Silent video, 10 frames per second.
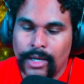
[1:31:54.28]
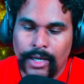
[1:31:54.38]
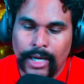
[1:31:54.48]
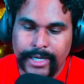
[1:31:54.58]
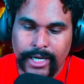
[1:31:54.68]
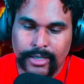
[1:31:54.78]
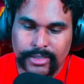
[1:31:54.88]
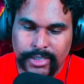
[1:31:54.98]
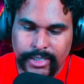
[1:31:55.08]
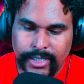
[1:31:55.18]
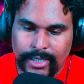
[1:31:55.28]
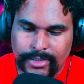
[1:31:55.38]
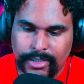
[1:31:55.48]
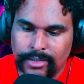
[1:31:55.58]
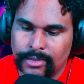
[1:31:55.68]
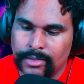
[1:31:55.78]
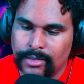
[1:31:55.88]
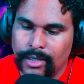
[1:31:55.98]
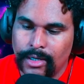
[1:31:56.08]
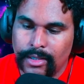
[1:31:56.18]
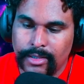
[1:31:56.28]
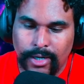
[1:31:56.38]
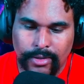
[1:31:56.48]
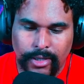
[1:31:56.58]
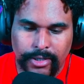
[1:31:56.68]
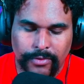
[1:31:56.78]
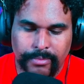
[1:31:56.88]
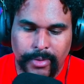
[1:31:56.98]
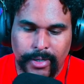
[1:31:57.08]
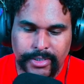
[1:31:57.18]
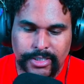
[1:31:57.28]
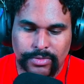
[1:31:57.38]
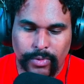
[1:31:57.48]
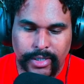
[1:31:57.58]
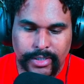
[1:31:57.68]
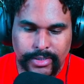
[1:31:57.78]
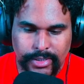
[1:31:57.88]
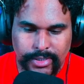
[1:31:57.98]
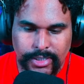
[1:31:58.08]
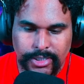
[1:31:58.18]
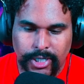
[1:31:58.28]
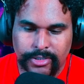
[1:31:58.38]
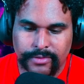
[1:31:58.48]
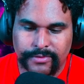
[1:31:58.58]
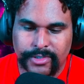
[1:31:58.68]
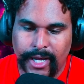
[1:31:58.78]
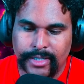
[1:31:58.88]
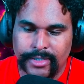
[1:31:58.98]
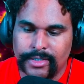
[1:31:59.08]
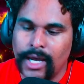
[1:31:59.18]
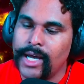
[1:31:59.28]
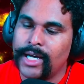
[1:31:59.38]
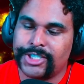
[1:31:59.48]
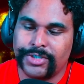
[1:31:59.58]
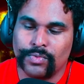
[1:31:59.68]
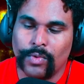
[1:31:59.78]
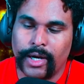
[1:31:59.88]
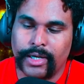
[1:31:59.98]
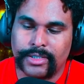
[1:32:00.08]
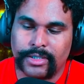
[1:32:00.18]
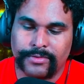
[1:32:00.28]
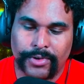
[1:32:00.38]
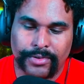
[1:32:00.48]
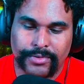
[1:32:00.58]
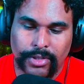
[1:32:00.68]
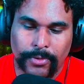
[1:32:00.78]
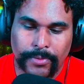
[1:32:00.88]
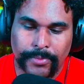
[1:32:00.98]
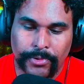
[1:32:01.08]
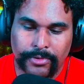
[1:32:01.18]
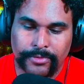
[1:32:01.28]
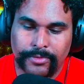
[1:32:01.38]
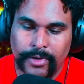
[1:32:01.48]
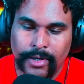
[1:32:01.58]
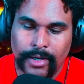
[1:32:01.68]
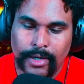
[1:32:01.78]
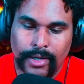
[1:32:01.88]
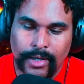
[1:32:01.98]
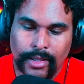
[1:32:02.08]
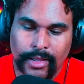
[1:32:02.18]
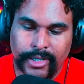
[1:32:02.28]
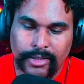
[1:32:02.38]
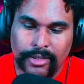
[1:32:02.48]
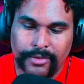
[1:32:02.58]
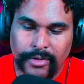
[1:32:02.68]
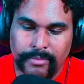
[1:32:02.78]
I now see Cassie. The outline of her body sways in a seductive dance as she rides the front of the locomotive, like a living